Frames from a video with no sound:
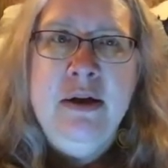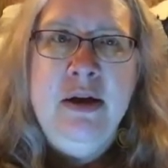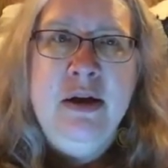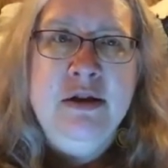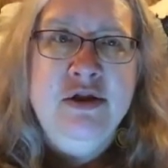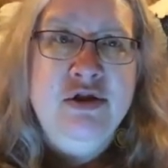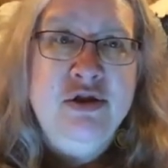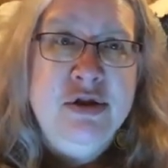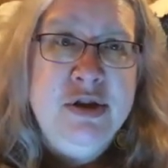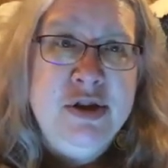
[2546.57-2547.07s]

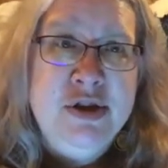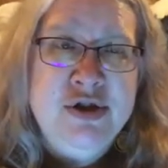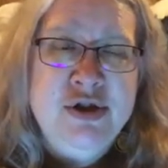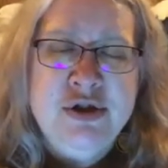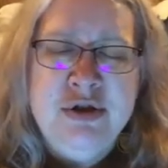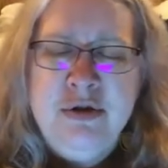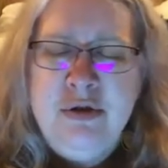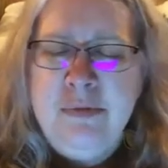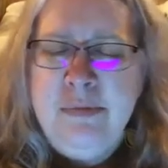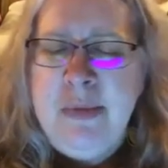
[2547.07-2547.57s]
and
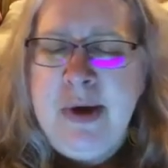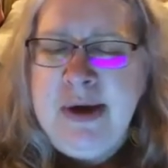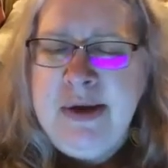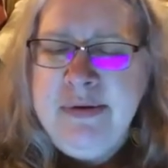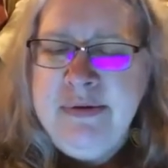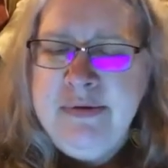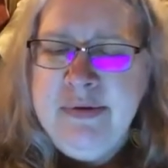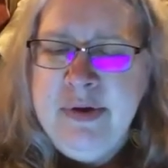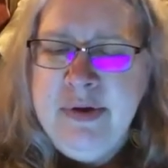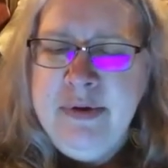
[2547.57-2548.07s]

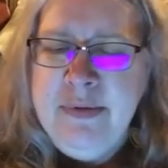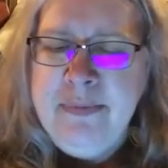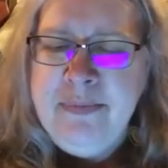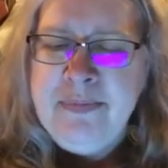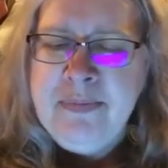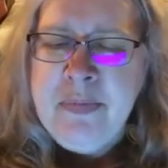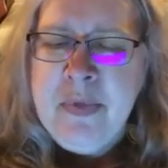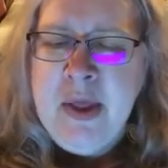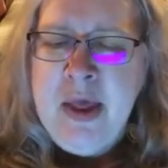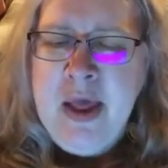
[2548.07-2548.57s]
um,
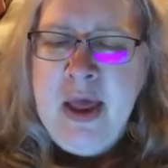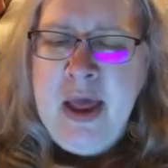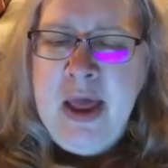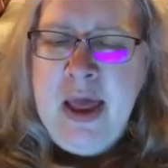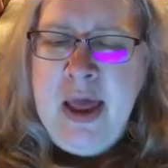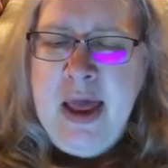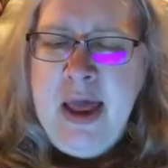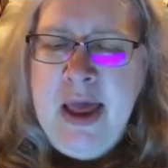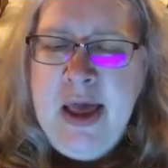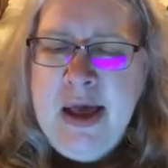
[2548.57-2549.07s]
he
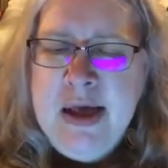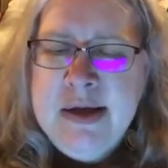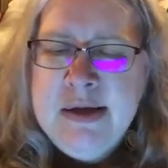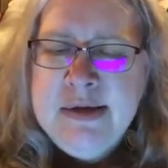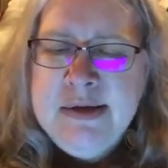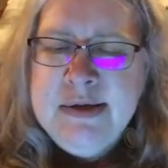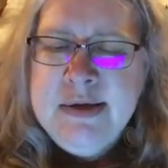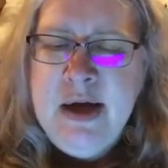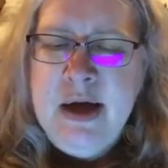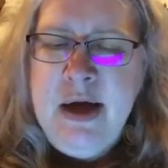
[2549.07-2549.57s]
begins
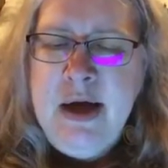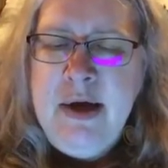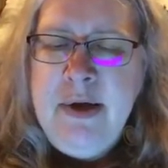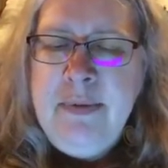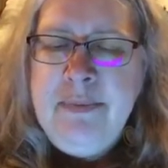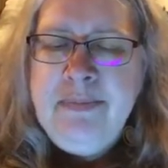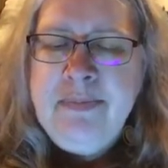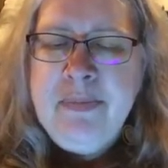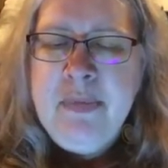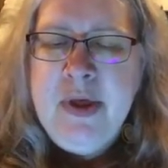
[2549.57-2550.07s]
to
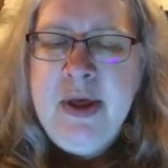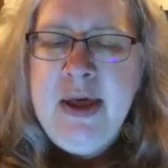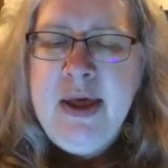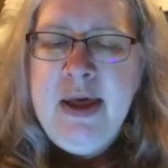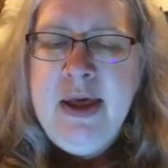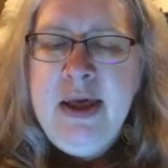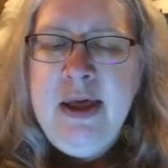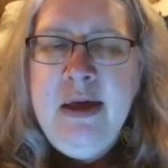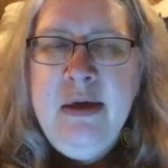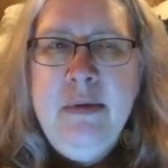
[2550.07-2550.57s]

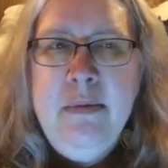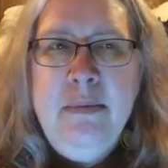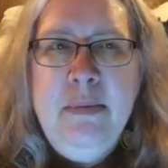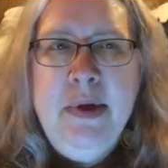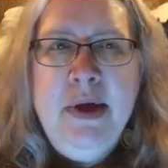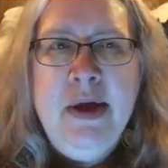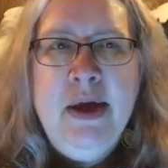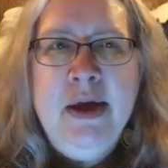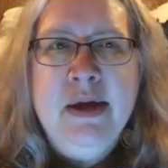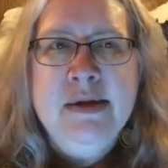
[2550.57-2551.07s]
question
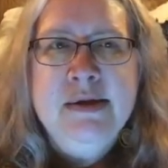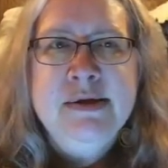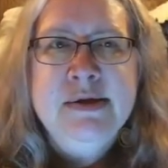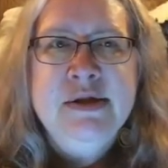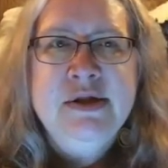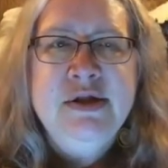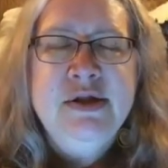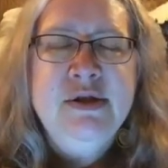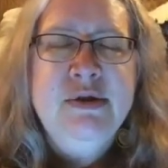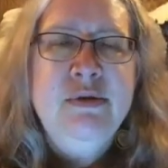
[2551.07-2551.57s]
Patience,
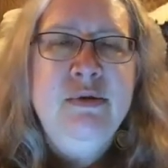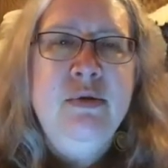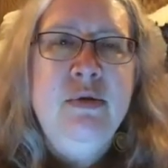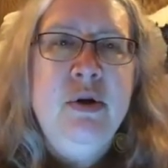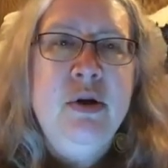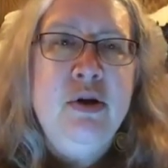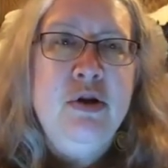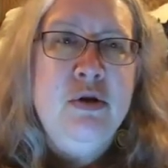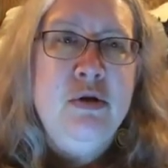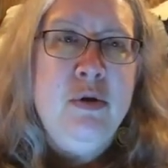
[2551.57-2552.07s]
even
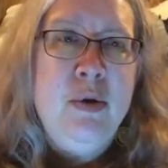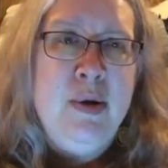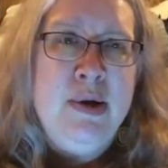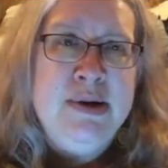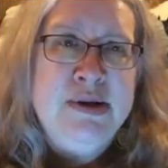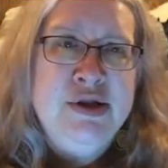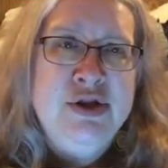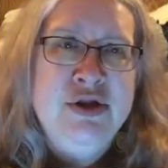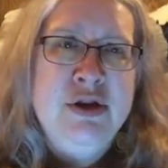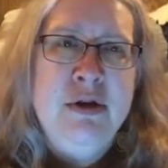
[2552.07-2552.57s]
though he is
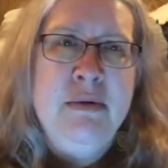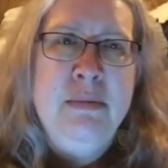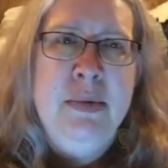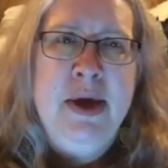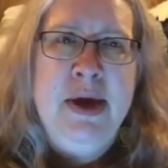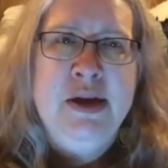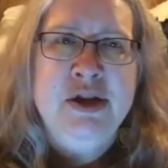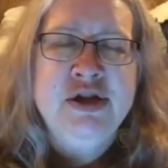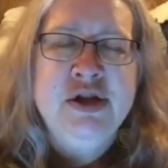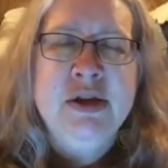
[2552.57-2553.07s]
also
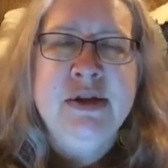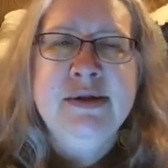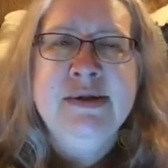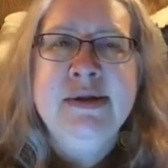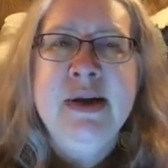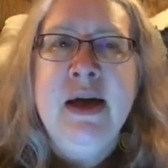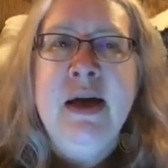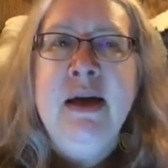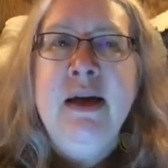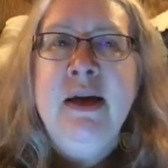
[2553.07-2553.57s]
drawn
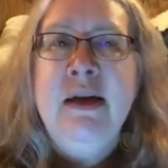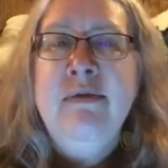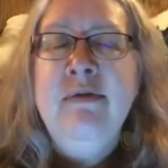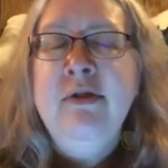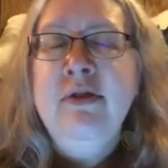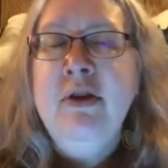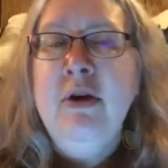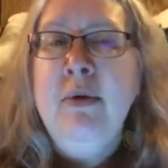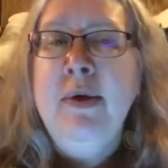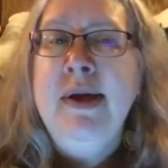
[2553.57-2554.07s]
to her
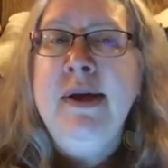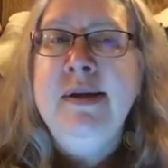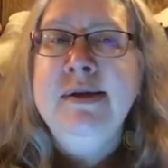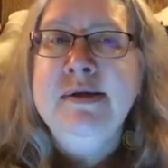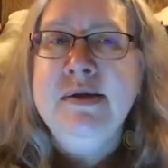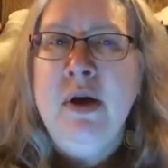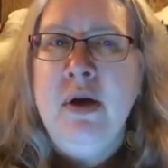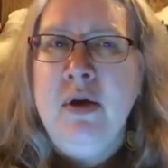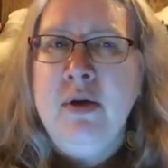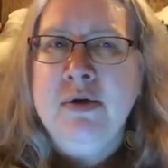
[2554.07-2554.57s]

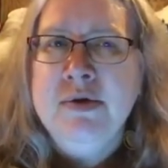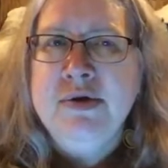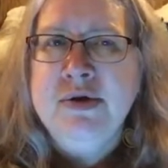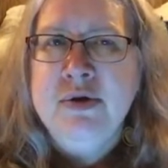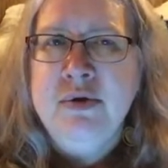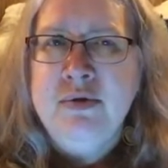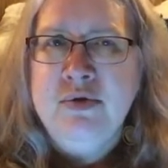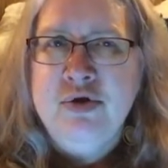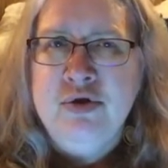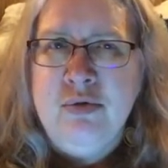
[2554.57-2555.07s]
as she
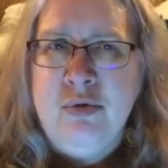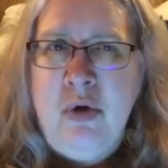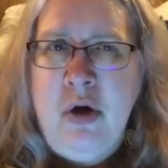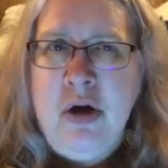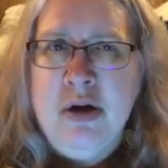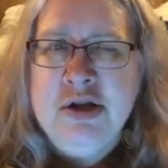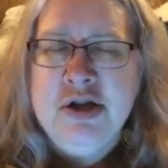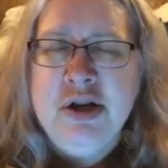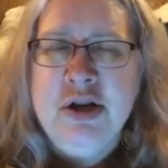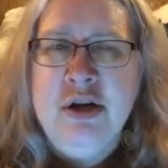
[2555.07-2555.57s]
is to
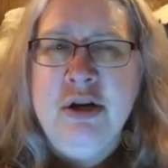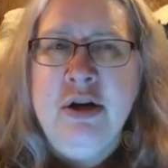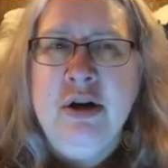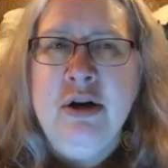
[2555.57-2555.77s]
him.